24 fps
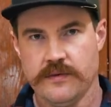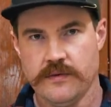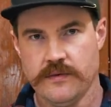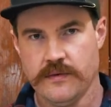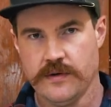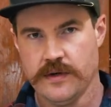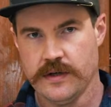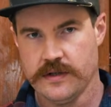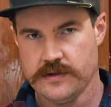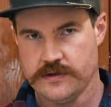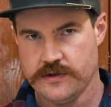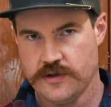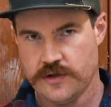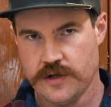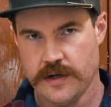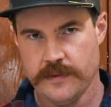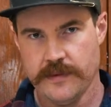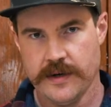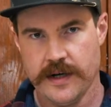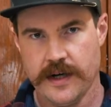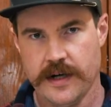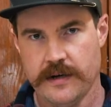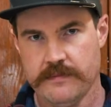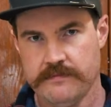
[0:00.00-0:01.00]
we'll trim
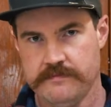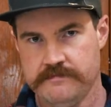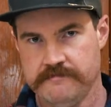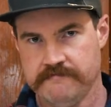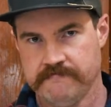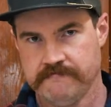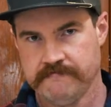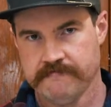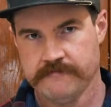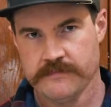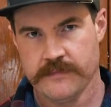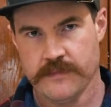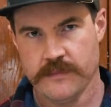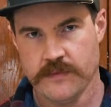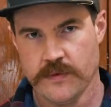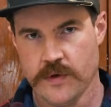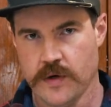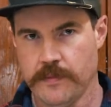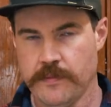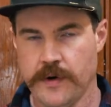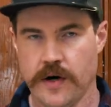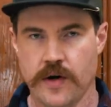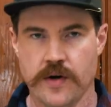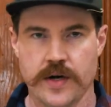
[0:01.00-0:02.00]
it up,
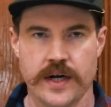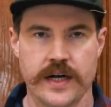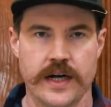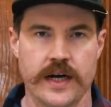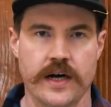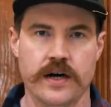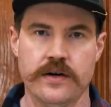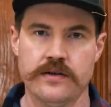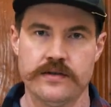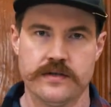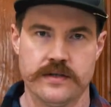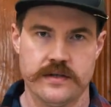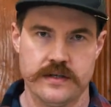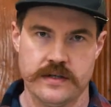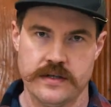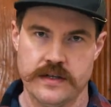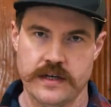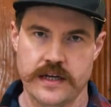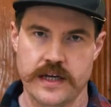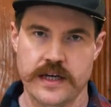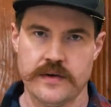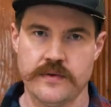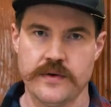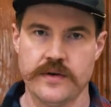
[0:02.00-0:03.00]
we'll bone it out,
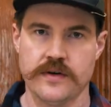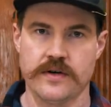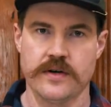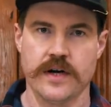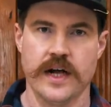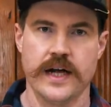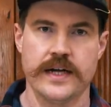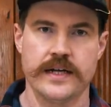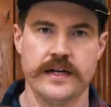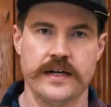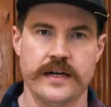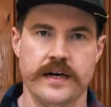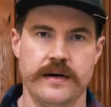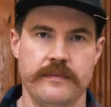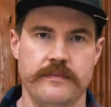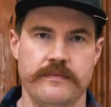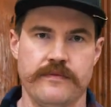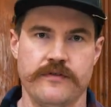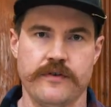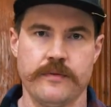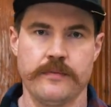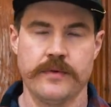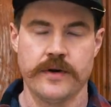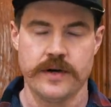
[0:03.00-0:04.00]
and we'll grind it up
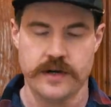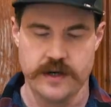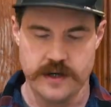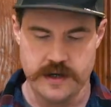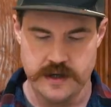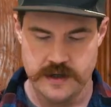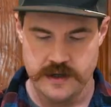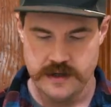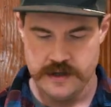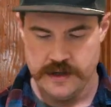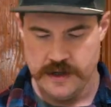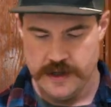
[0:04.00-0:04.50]
for burger.